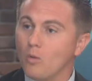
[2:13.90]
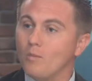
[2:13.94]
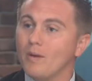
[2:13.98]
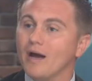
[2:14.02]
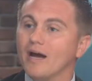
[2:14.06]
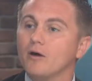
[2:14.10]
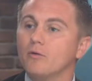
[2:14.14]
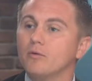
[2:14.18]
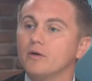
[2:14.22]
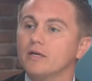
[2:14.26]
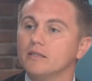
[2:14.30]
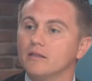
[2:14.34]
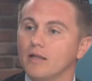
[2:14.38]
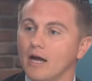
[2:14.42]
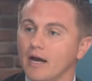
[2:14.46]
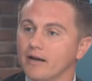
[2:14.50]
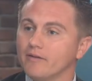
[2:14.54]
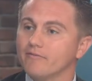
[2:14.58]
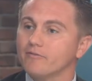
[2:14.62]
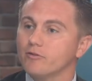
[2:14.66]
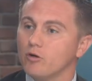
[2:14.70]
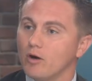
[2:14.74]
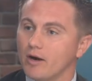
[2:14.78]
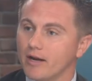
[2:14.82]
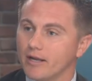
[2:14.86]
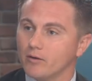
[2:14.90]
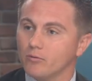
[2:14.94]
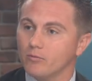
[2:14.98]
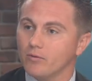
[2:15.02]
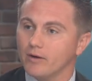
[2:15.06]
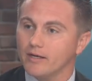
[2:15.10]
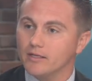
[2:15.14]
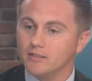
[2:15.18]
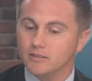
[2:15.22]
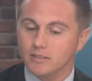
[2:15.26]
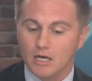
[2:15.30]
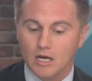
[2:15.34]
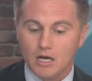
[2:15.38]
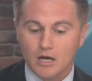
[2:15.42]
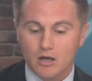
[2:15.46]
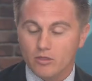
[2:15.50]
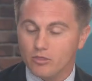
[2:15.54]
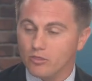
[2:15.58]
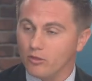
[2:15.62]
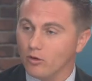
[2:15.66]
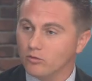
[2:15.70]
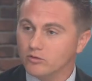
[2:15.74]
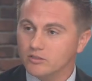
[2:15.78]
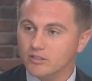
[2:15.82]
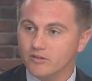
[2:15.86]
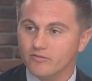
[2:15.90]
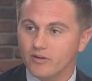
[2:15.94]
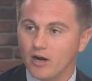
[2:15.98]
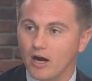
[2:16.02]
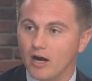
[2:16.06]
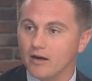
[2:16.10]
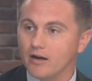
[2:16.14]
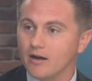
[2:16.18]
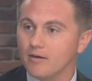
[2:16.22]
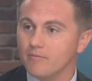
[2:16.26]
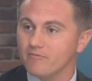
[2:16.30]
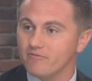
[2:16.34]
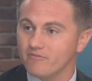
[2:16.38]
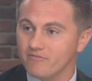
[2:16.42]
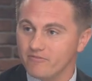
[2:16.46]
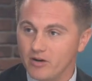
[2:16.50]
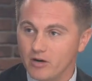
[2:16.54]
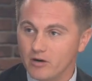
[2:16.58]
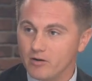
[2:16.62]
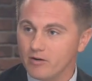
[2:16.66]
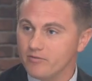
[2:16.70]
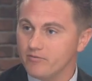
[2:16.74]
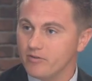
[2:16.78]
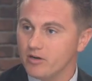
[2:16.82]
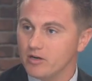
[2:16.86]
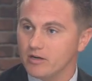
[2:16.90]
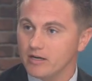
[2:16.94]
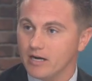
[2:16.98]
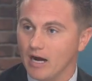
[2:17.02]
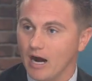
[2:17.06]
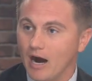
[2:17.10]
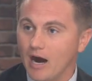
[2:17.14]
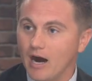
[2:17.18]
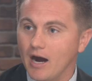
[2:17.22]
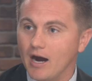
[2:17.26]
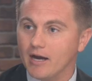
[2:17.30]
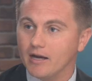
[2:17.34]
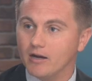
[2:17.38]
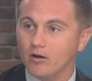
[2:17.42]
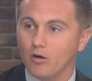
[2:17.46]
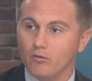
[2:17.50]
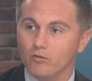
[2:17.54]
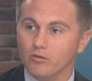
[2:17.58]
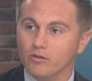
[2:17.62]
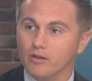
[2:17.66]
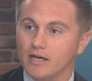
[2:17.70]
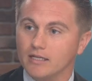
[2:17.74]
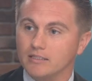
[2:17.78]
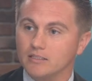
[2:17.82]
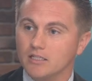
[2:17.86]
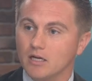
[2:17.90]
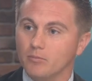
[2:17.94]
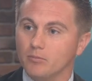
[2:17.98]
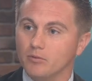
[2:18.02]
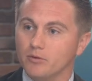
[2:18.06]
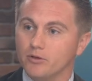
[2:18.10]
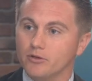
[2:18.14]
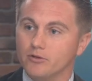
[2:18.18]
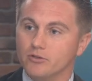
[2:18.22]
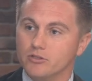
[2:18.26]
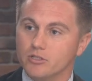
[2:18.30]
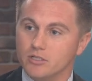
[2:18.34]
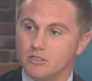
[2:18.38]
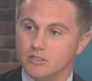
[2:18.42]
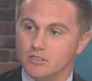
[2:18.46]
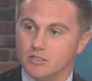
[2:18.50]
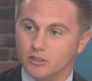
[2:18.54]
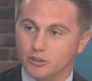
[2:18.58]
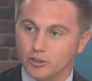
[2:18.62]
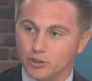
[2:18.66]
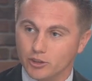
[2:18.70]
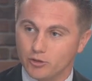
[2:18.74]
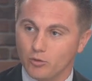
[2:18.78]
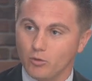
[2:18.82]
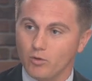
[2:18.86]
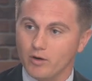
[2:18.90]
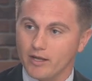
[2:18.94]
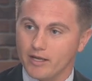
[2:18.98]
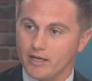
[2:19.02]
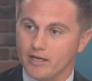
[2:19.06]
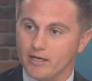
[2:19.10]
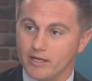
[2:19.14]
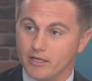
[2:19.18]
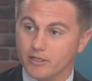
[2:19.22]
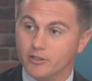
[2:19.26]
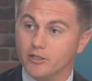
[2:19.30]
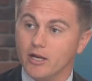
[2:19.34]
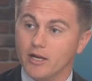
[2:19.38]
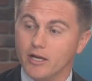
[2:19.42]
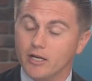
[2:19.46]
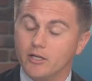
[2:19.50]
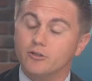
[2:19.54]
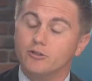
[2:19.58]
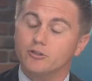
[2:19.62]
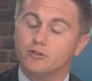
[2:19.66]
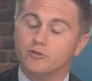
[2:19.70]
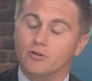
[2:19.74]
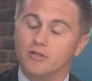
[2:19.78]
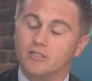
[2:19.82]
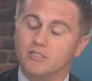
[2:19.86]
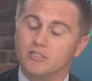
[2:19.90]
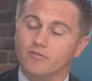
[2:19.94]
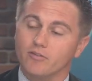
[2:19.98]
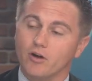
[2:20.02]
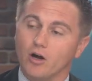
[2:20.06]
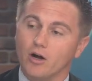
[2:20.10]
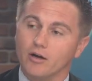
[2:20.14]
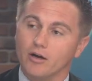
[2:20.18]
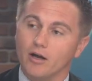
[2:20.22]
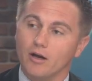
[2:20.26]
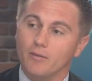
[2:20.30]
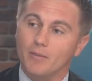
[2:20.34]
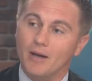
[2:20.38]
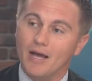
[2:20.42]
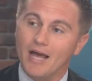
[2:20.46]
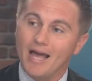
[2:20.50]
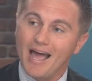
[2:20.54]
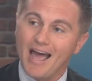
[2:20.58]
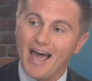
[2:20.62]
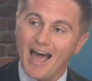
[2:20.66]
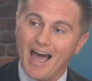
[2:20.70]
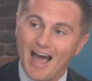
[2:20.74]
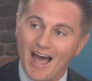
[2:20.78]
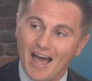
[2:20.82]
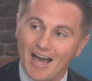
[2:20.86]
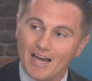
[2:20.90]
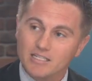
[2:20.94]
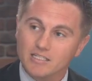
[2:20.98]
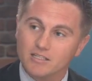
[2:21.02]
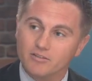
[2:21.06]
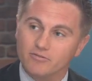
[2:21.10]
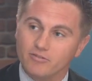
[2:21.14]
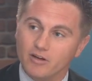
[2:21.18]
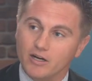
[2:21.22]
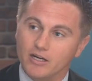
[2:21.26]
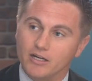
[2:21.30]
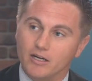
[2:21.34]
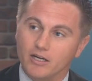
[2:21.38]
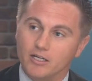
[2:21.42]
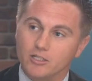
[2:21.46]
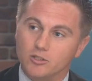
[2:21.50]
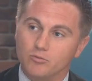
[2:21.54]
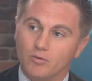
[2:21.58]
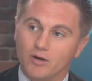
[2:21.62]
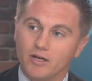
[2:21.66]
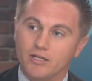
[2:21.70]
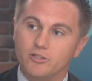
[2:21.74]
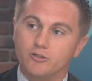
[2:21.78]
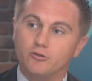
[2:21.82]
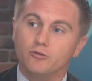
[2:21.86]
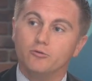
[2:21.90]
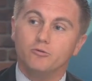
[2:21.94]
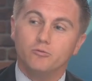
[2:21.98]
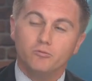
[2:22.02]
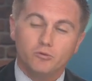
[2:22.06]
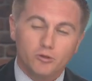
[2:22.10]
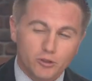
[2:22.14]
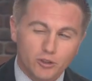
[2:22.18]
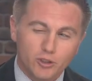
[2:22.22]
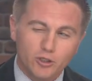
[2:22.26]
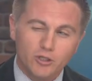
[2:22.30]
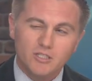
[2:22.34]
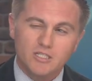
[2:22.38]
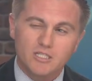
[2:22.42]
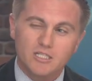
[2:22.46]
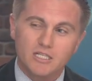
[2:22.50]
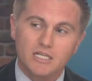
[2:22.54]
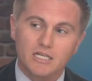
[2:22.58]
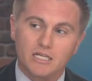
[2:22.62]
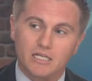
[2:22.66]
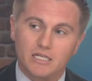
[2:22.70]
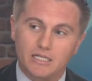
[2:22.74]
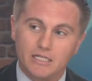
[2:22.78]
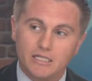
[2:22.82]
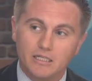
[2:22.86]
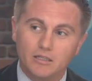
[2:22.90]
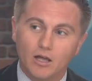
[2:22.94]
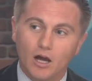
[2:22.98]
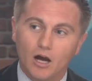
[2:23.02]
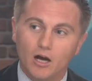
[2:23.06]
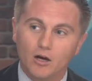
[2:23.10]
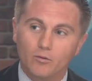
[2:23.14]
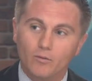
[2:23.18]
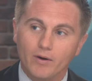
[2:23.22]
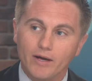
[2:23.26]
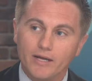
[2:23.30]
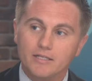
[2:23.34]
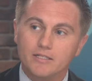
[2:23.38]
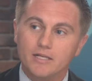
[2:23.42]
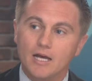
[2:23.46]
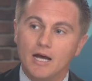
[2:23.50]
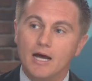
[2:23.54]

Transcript: equity line of credit rates. Those have gone up very, very high over the last couple of years as the short end interest rates have gone up. As the Fed cuts rates, you should see HELOC rates